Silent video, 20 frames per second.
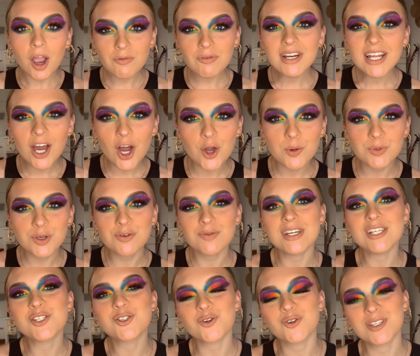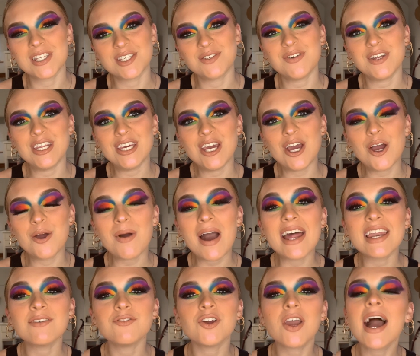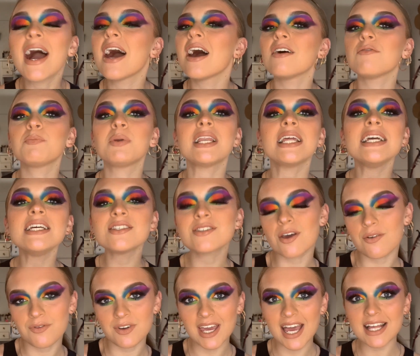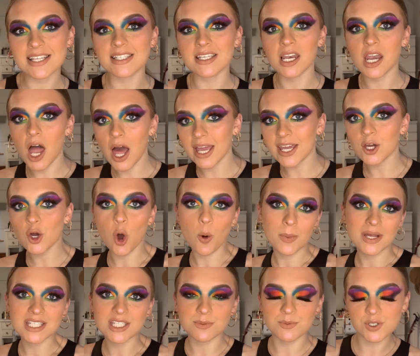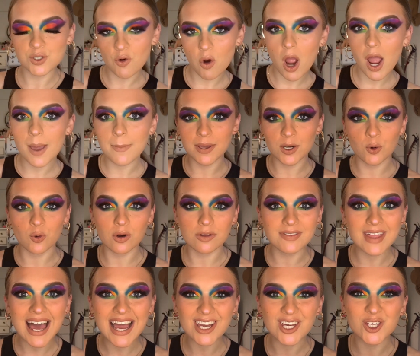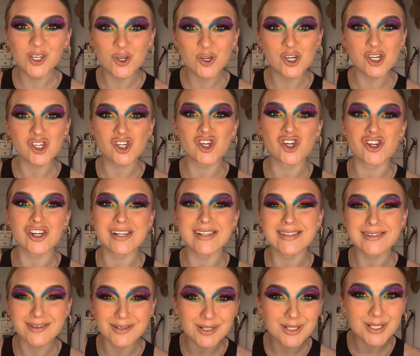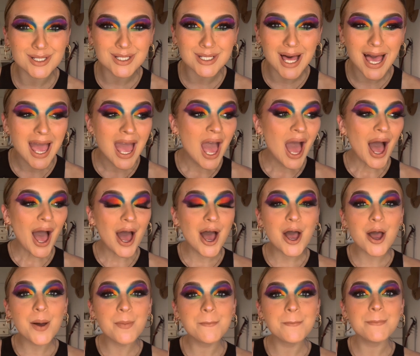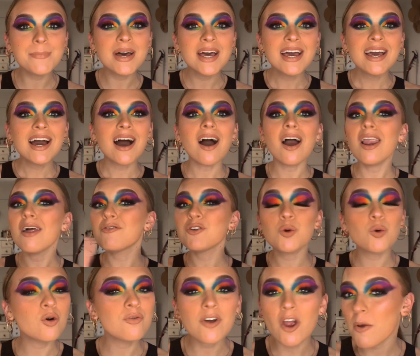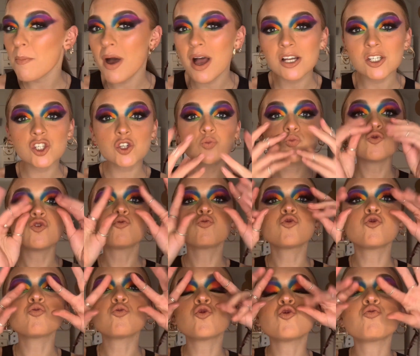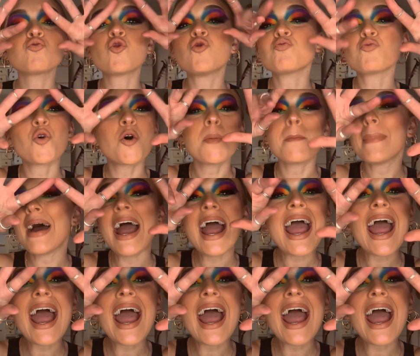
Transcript: really hope you've enjoyed this video, and if you have, please don't forget to like, comment, subscribe and all of that good shizzle. I love you all very much. Bye.